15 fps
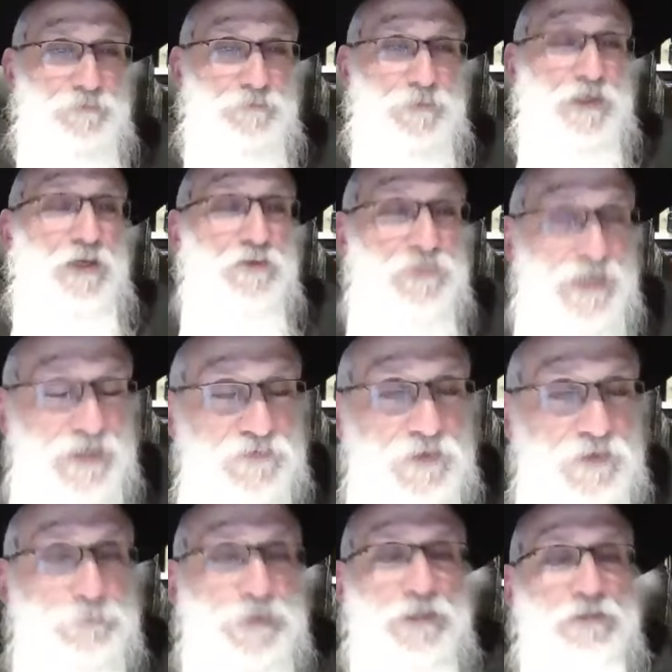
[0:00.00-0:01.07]
because he has the
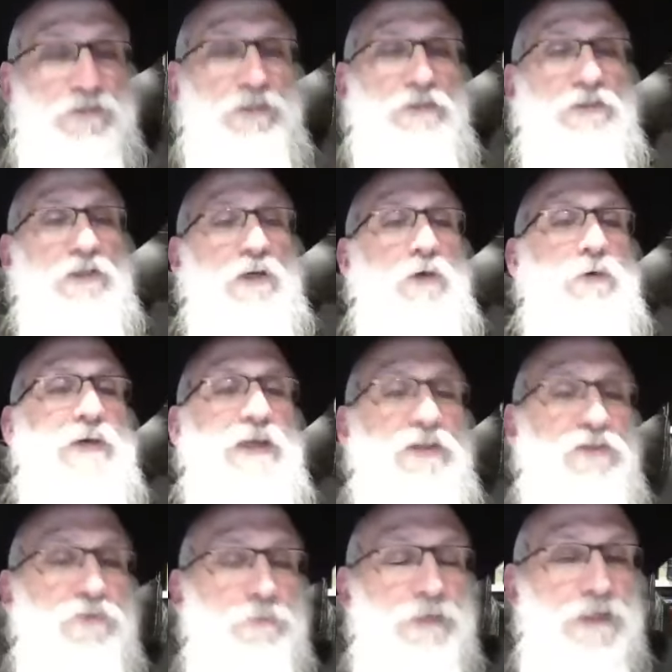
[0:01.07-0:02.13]
ability to go
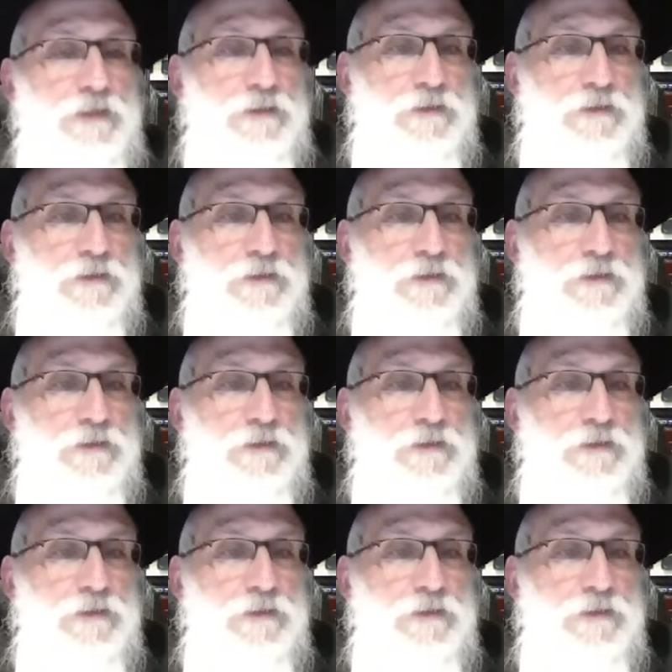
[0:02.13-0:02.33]
against me.